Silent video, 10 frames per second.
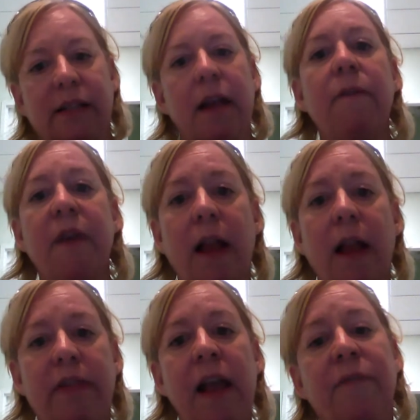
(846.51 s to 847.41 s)
they
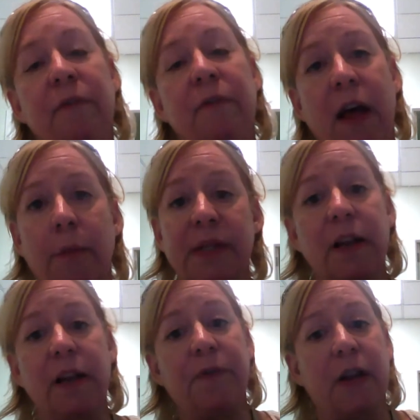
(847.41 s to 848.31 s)
have developed
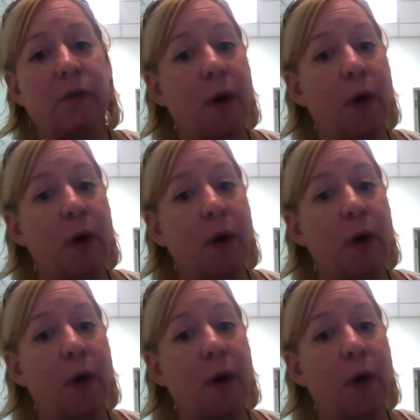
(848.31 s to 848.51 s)
stiffness,